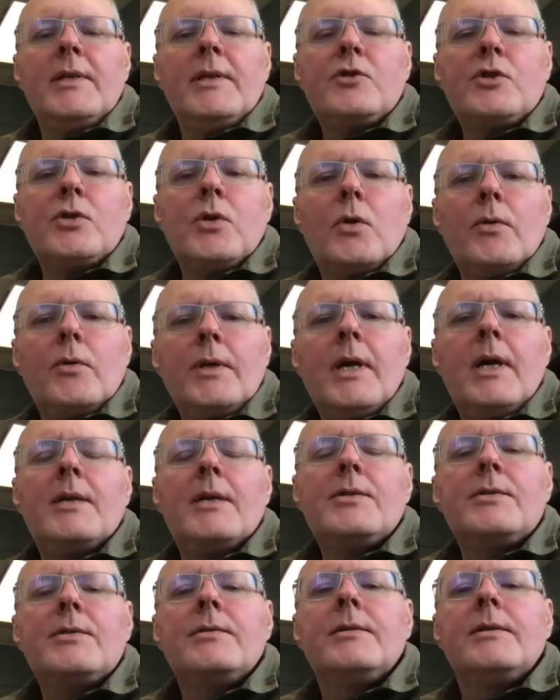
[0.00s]
so,
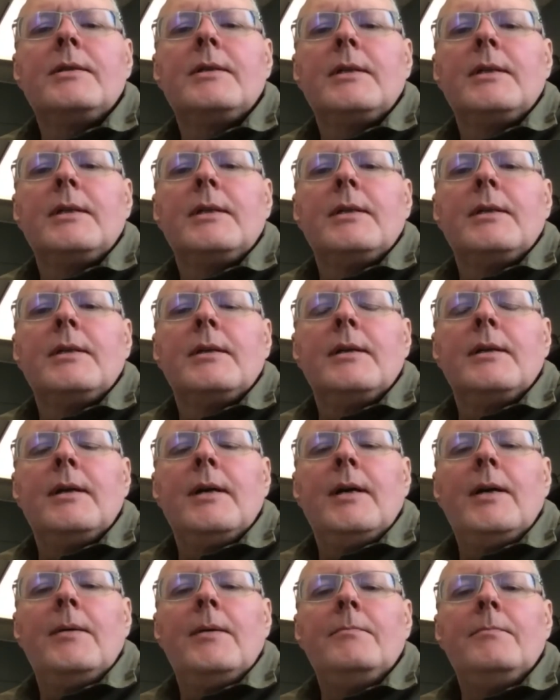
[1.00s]
yes.
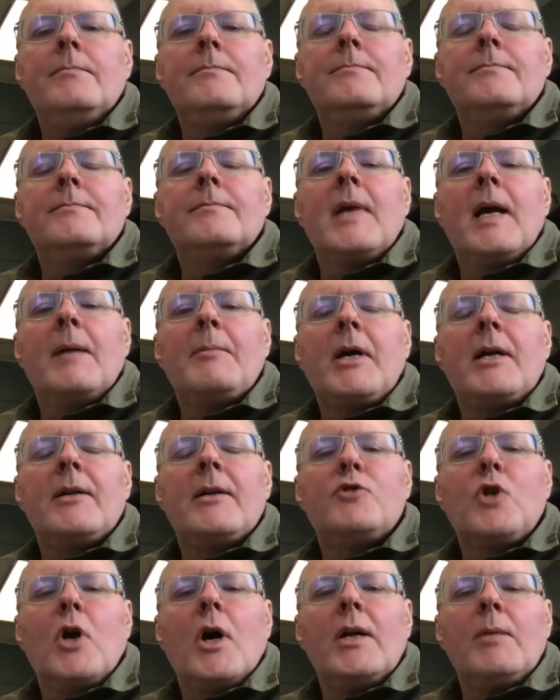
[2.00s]
I'm kind of
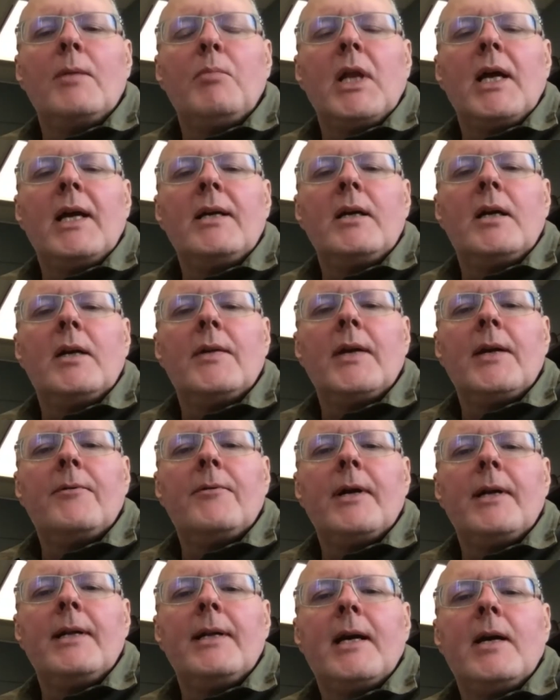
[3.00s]
drawing a blank on that
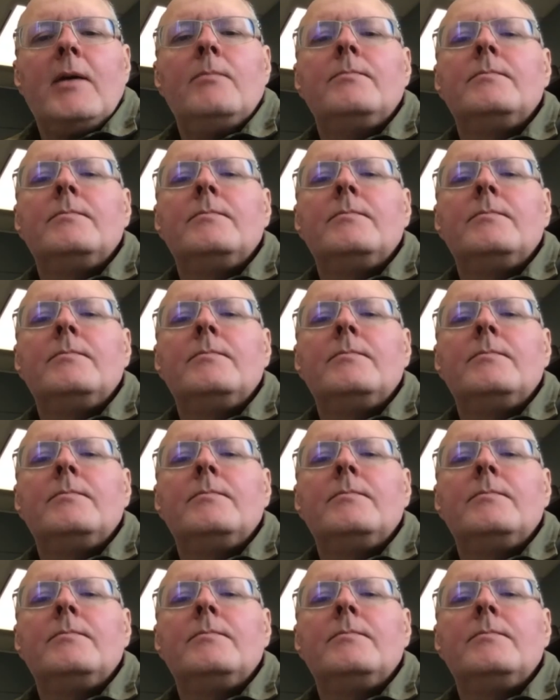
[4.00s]
right now.